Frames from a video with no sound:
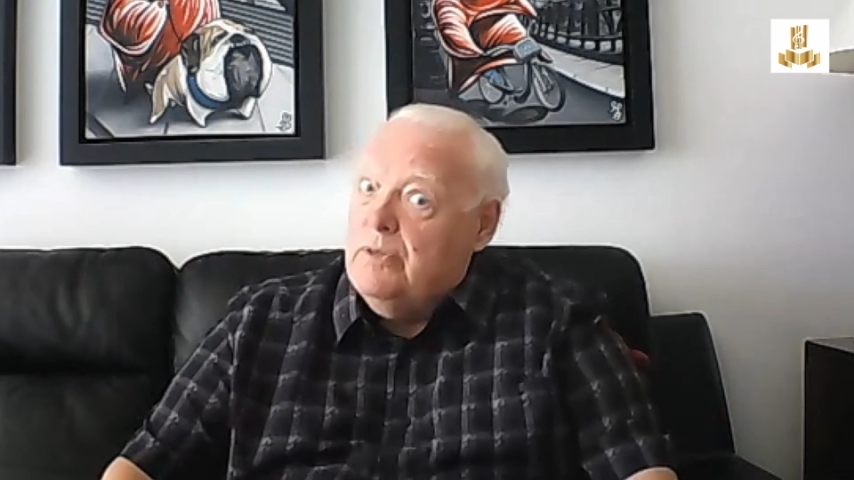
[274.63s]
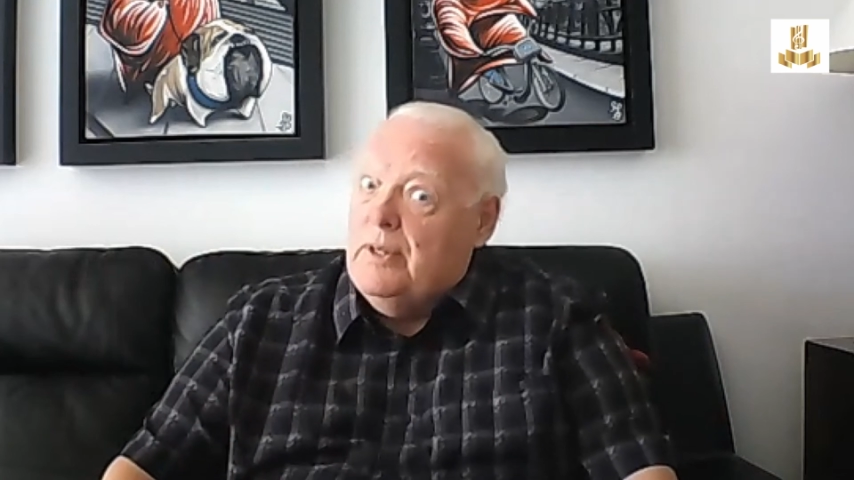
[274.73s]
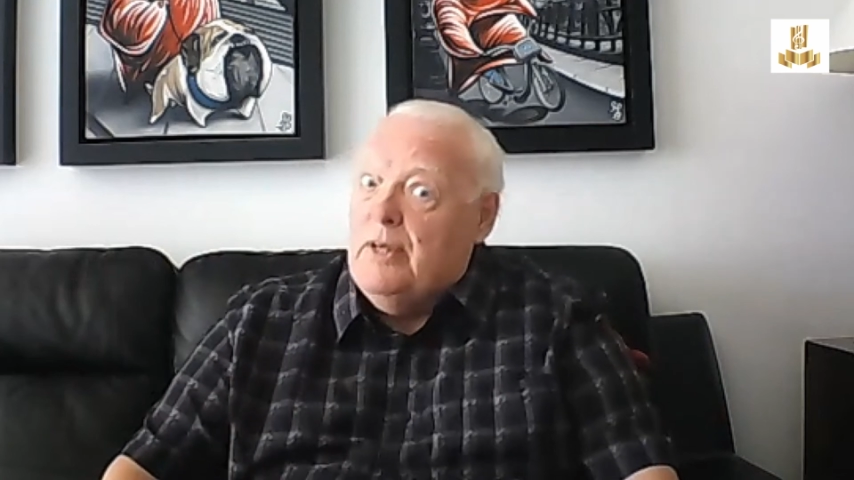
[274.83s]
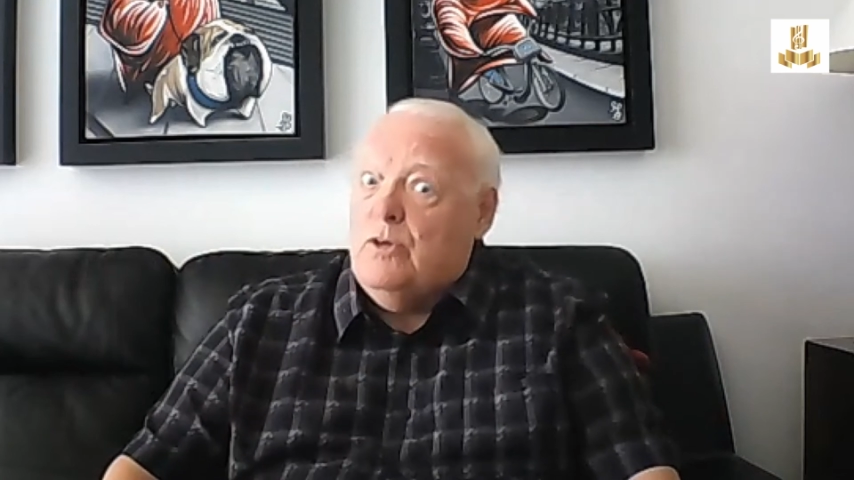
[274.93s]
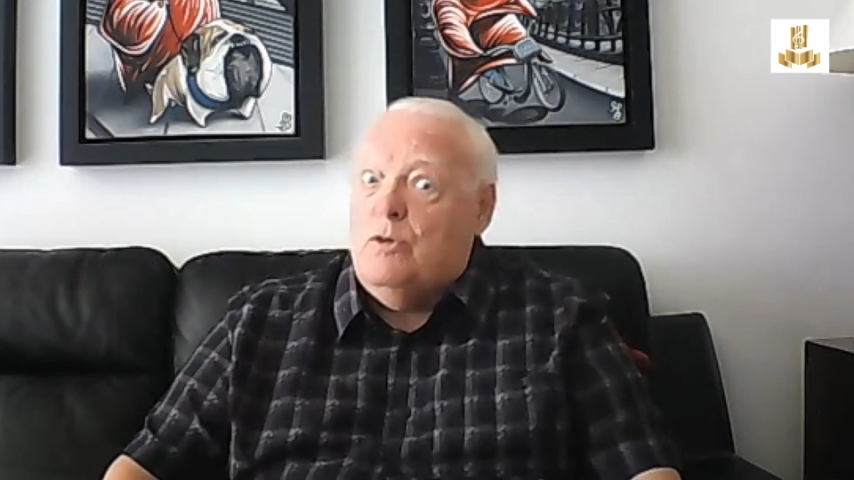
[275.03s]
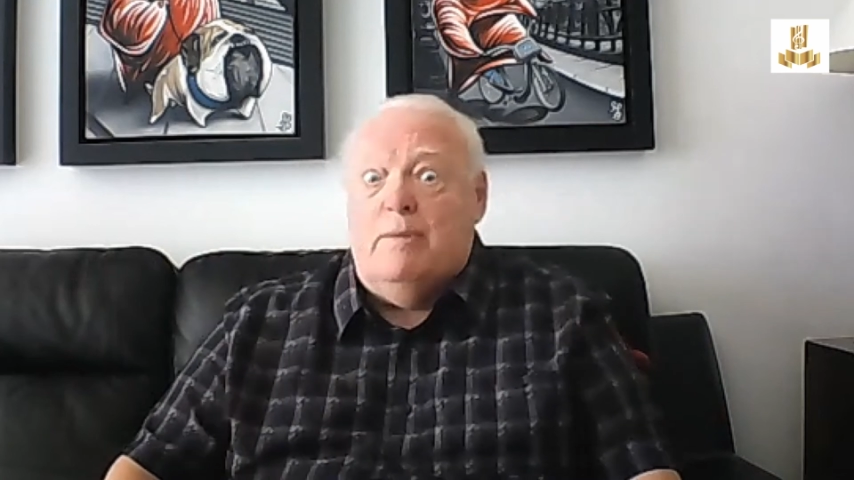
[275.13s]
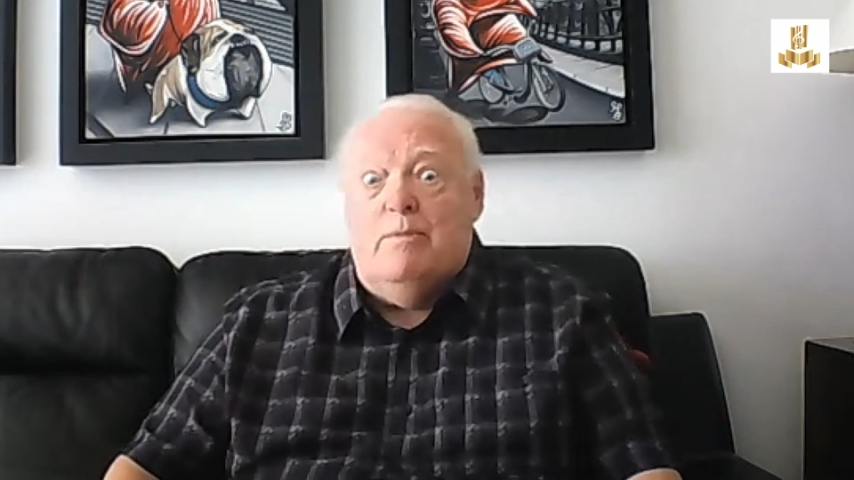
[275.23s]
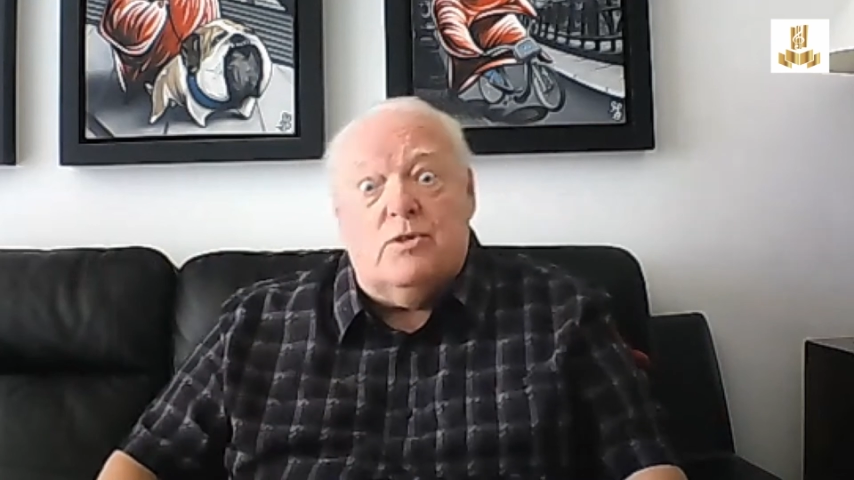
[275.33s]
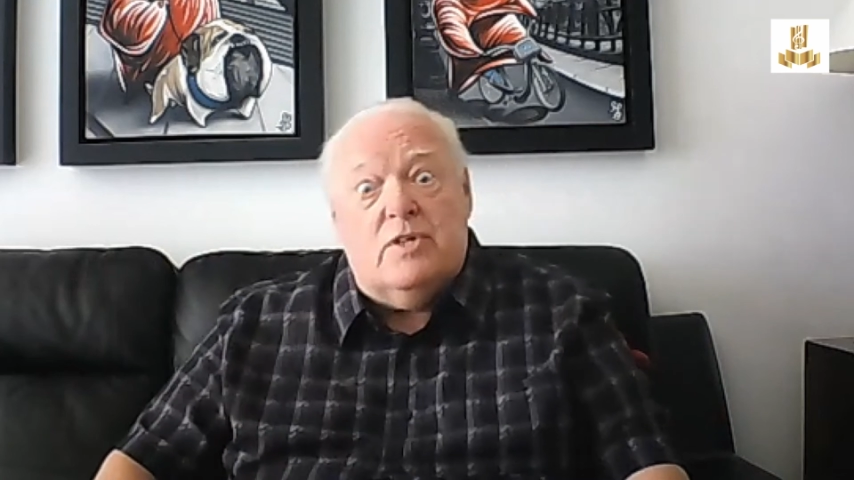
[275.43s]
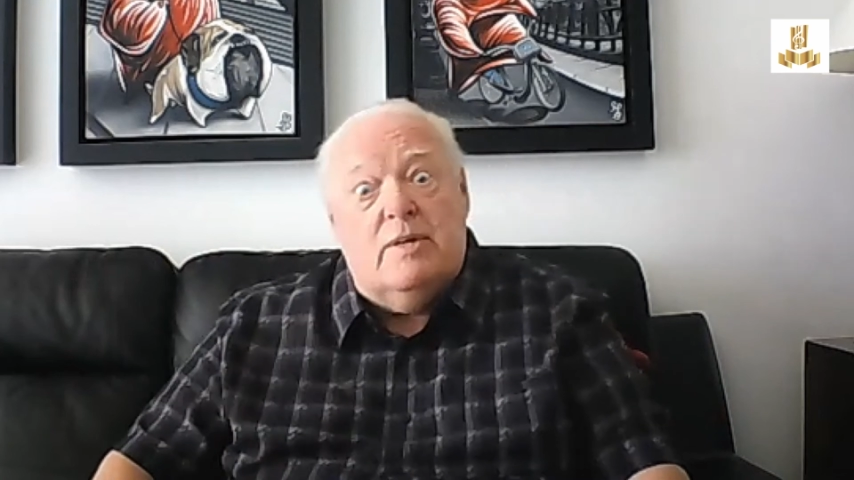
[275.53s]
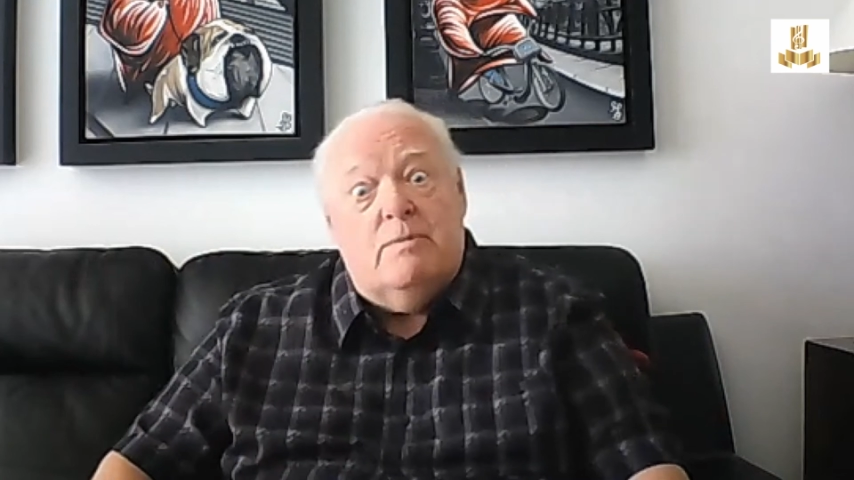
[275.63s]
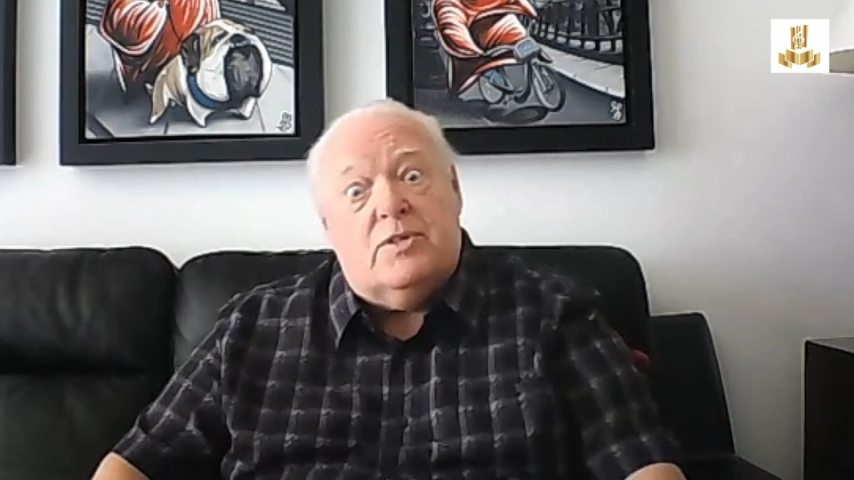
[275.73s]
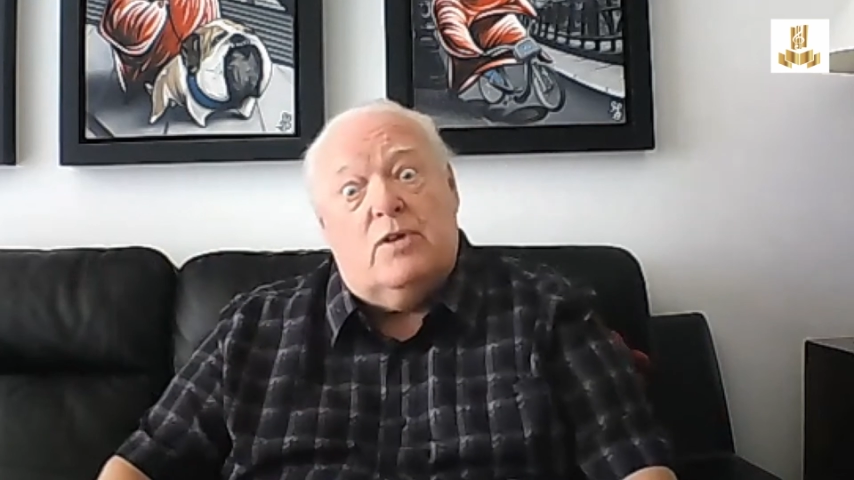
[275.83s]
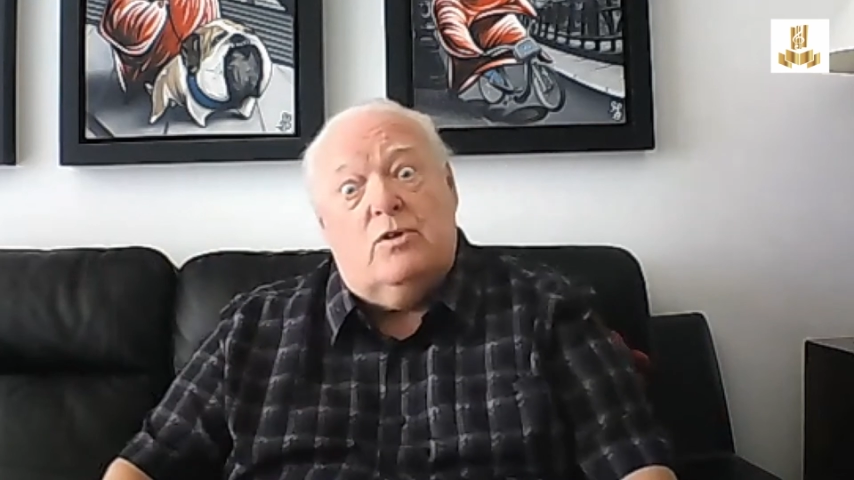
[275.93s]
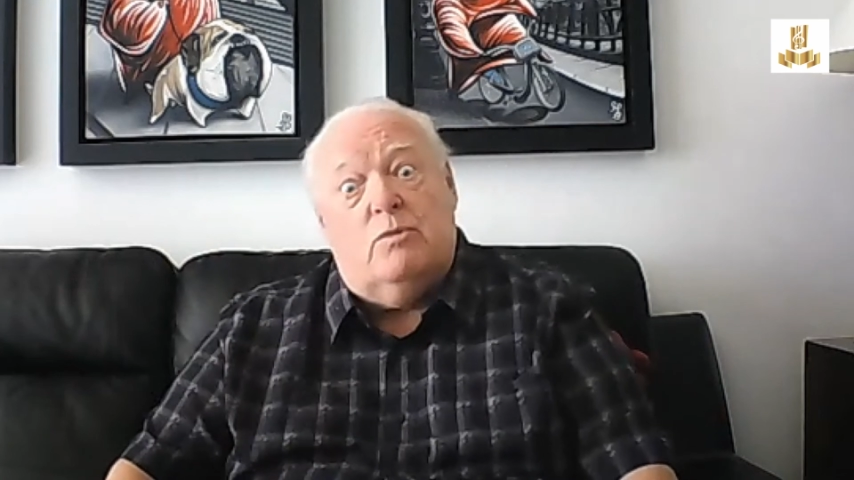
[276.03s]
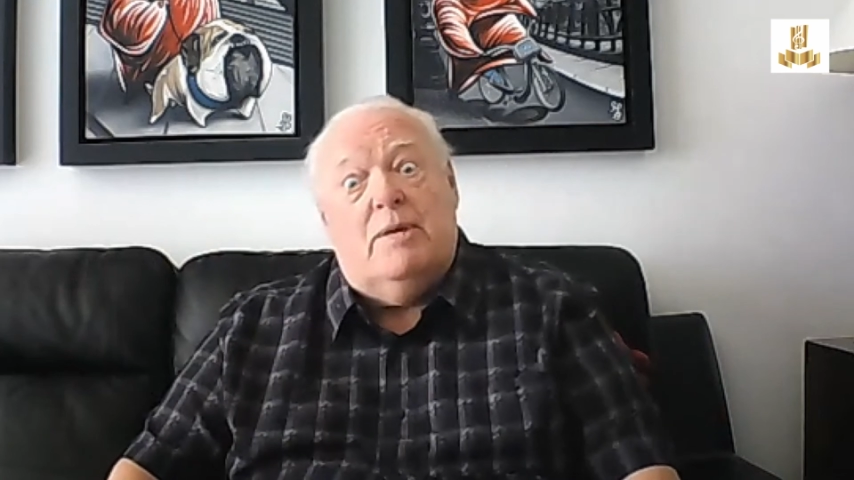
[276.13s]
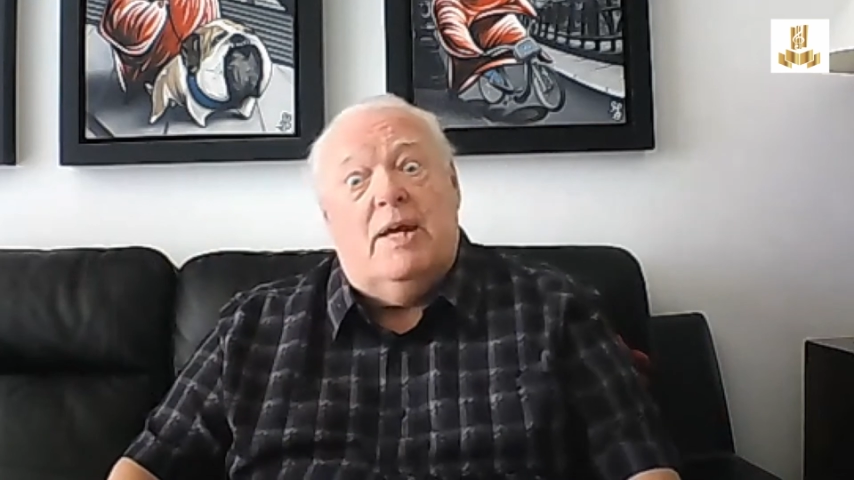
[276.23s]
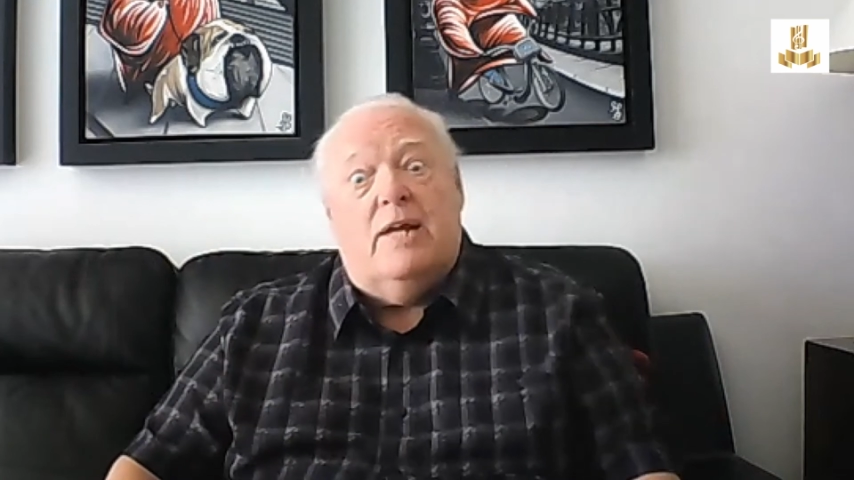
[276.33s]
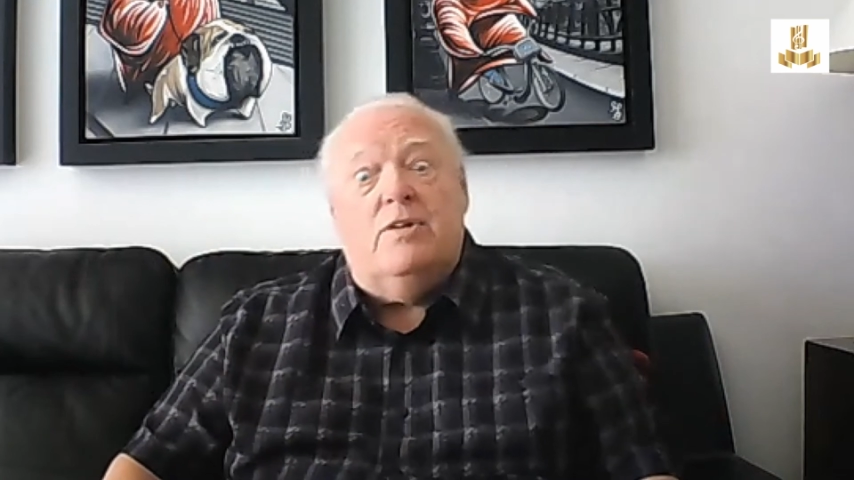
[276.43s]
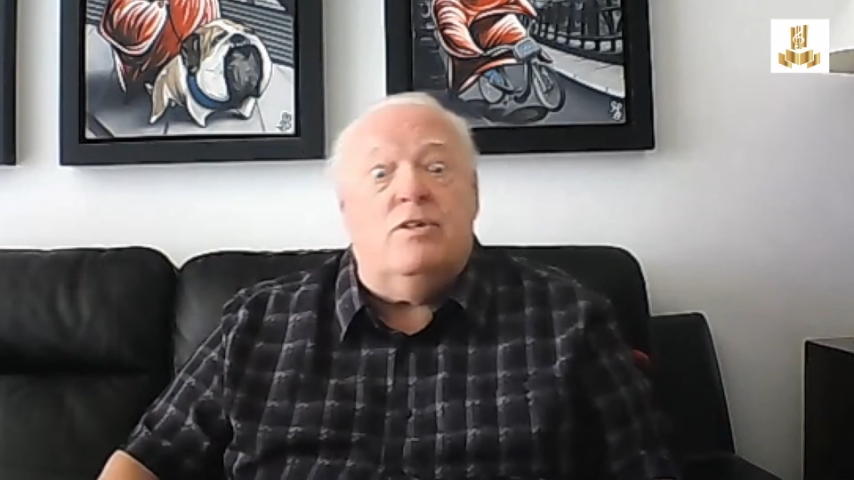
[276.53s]
They could be Muslims, they could be
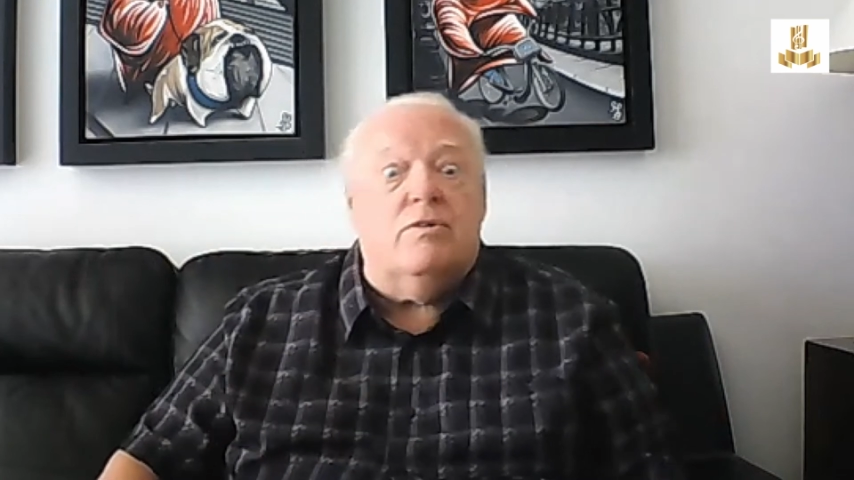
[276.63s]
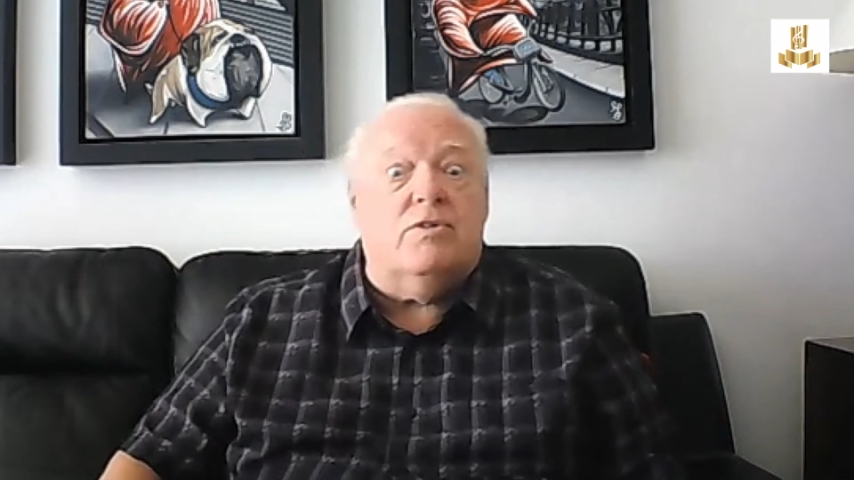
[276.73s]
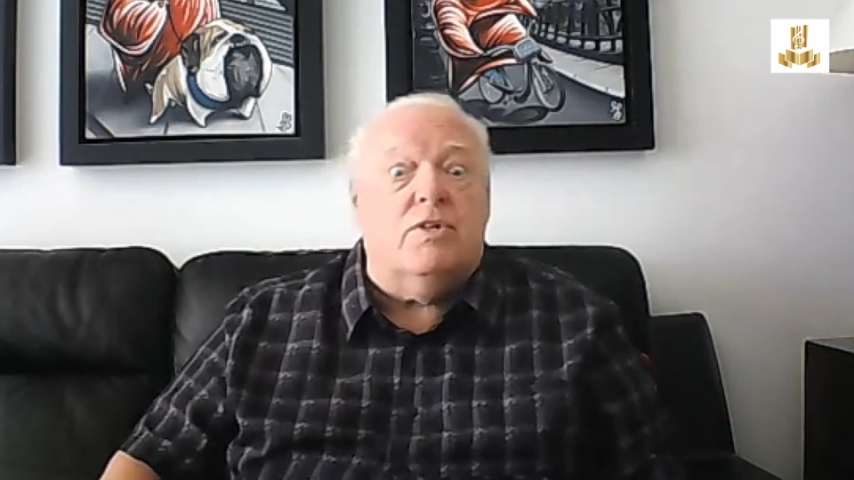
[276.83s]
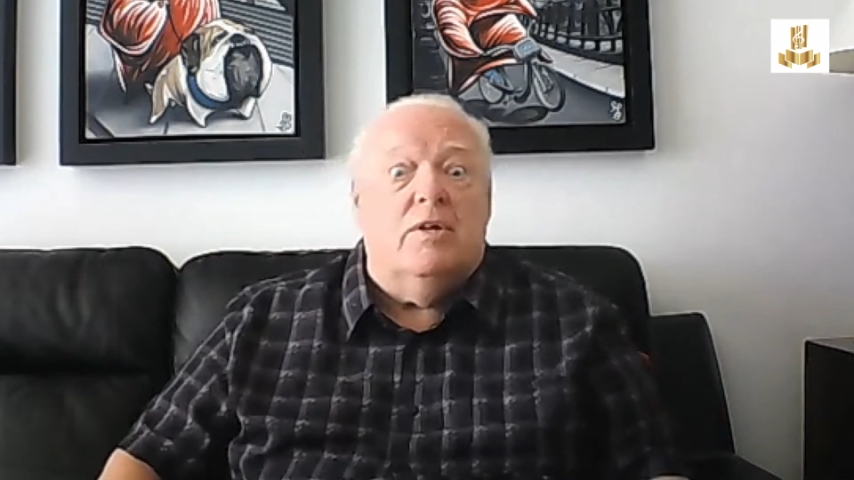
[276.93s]
Hindus,